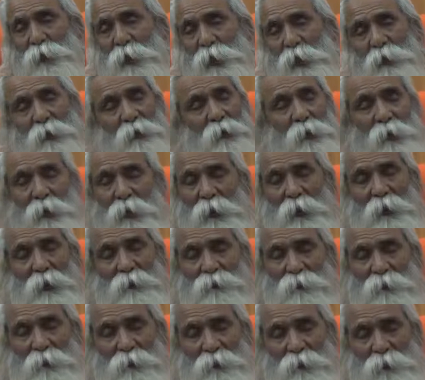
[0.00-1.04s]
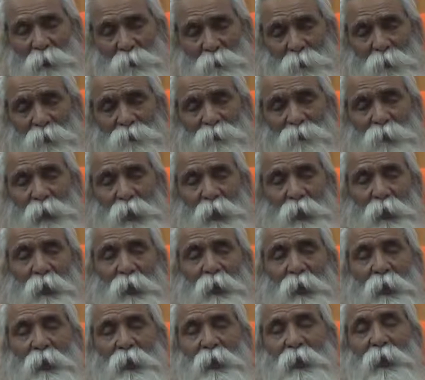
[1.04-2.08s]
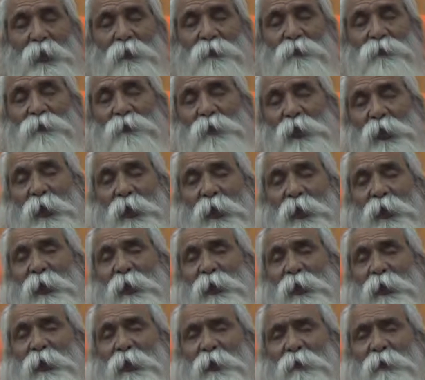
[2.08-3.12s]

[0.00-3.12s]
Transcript: his tapasya. He said,